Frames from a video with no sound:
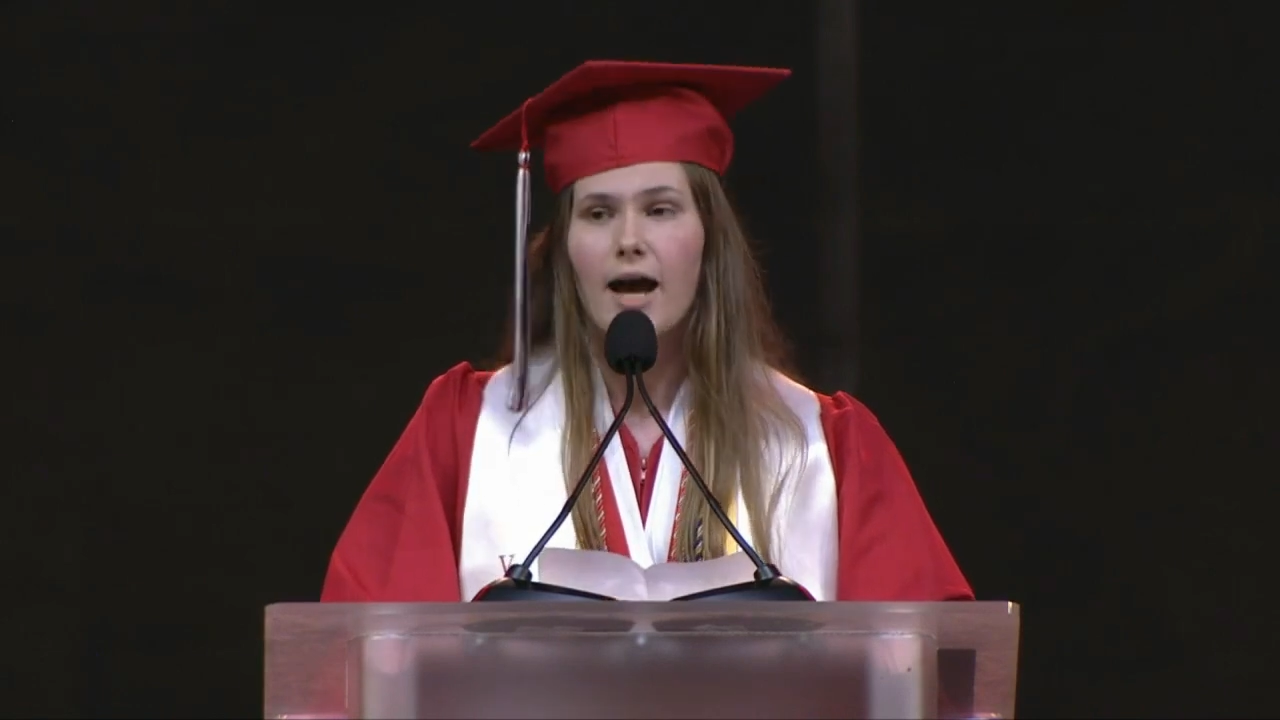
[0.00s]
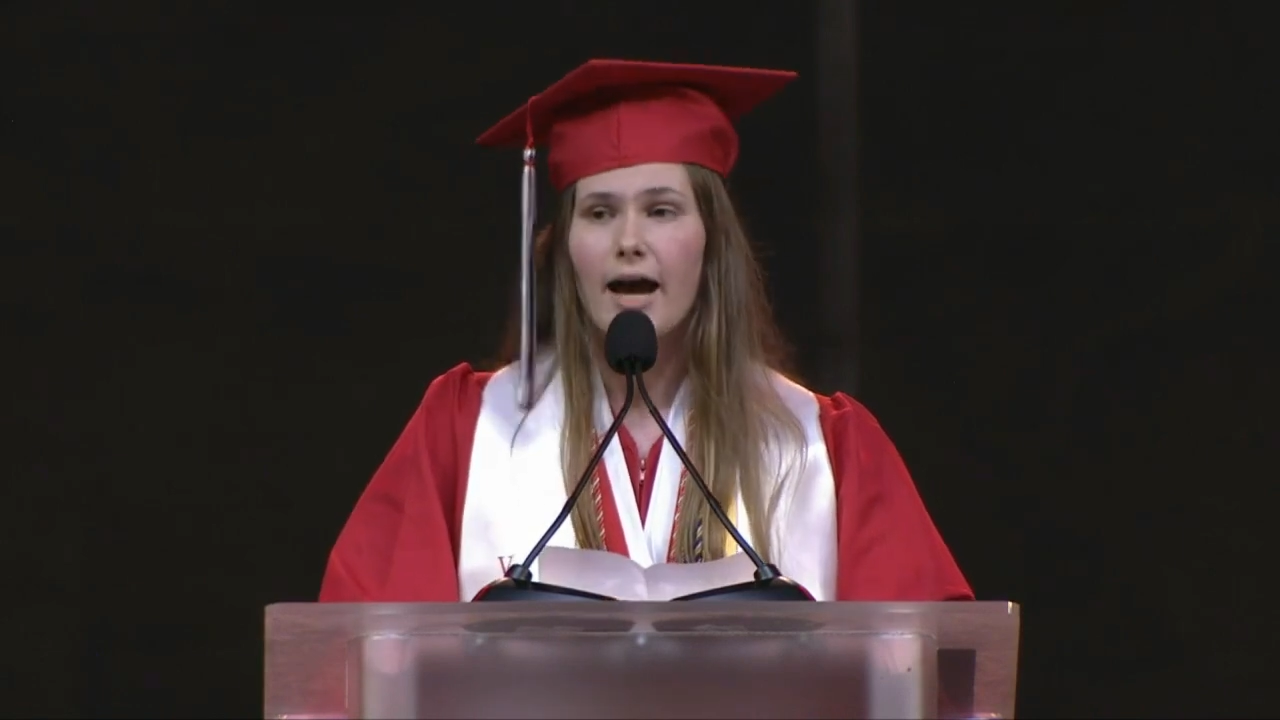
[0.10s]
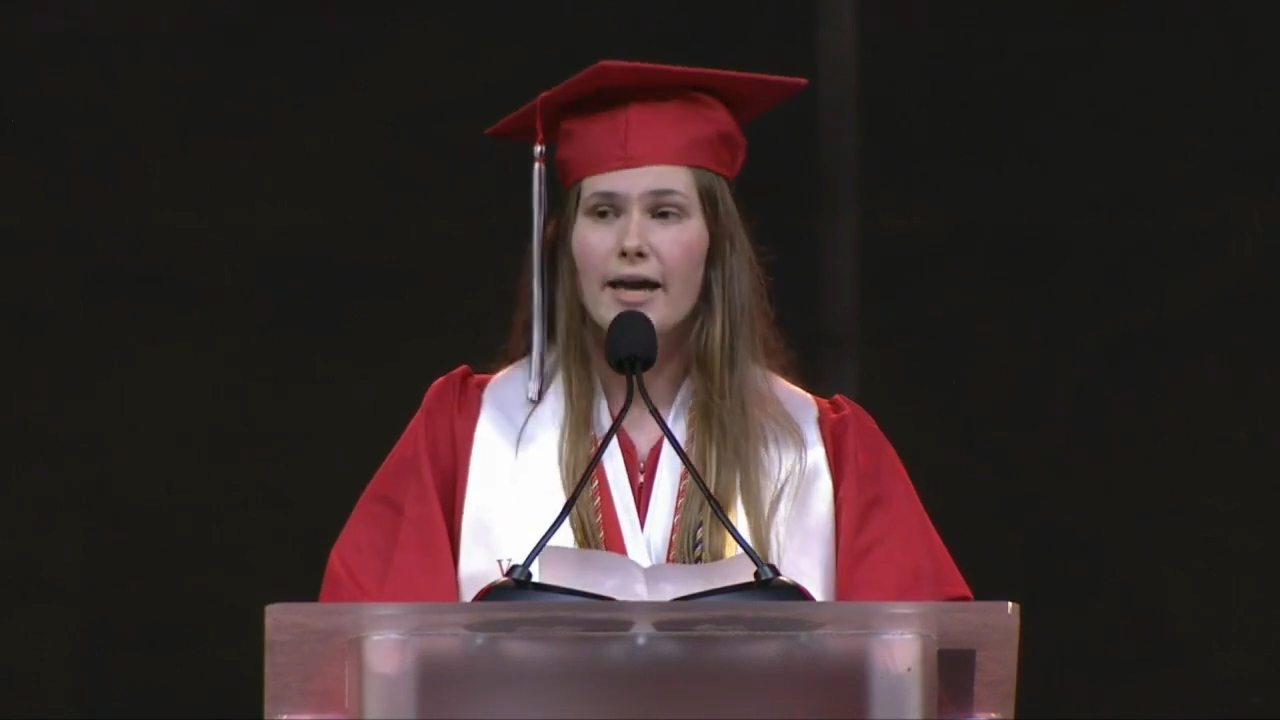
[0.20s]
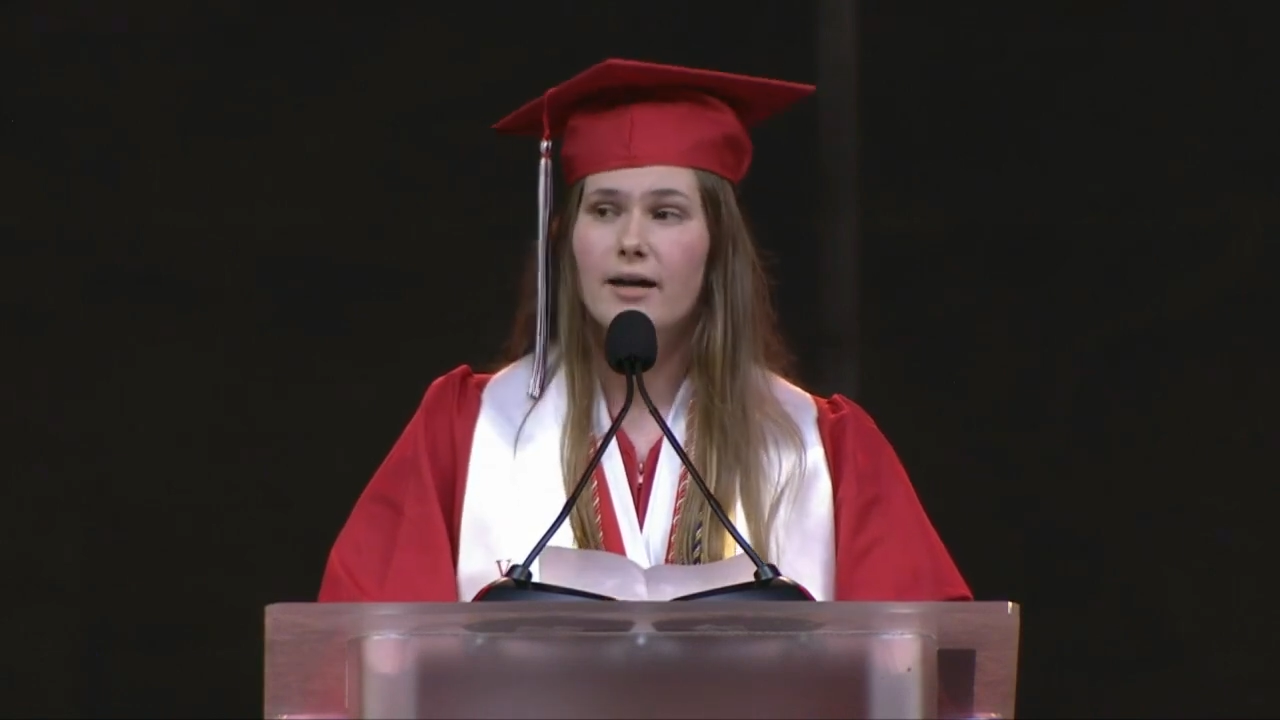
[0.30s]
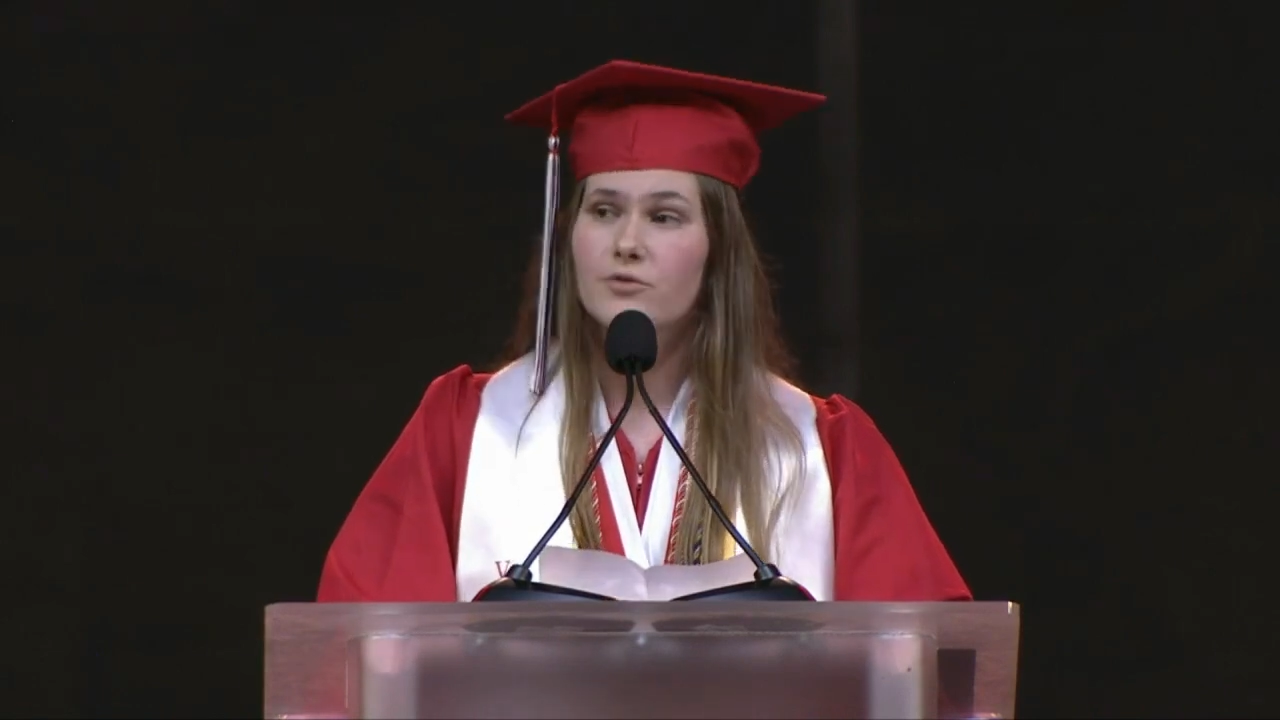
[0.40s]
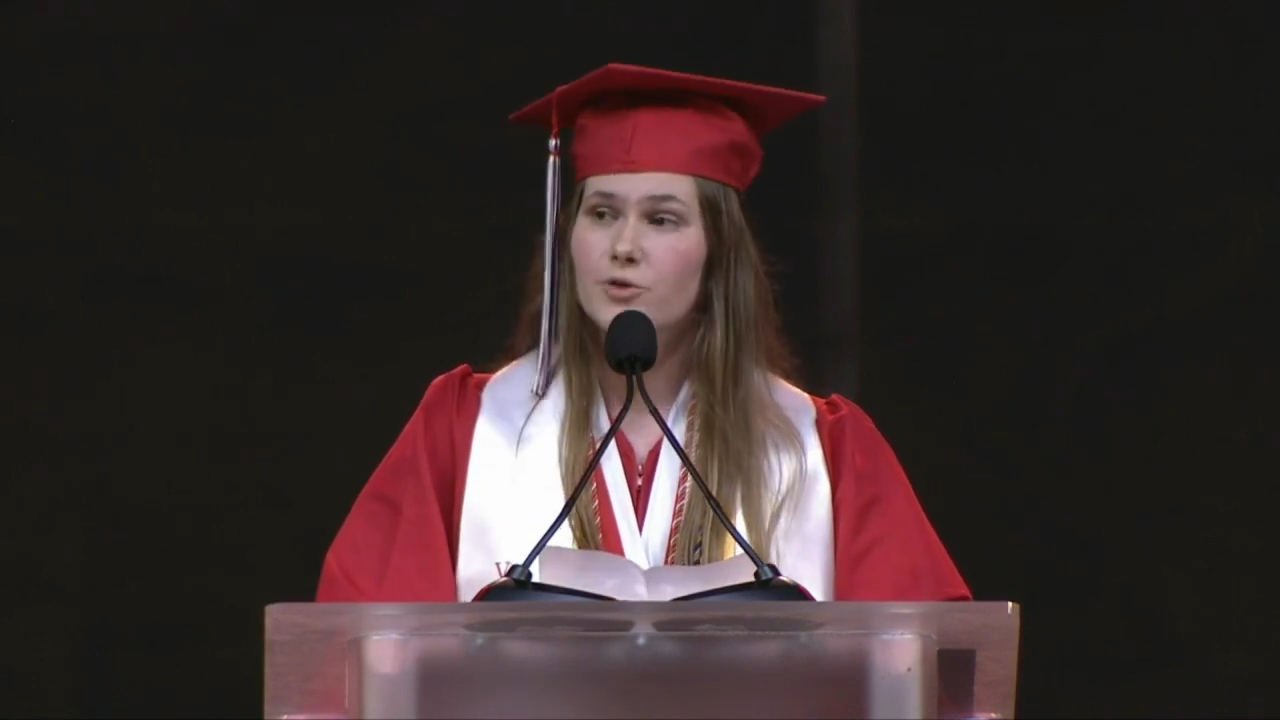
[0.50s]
I have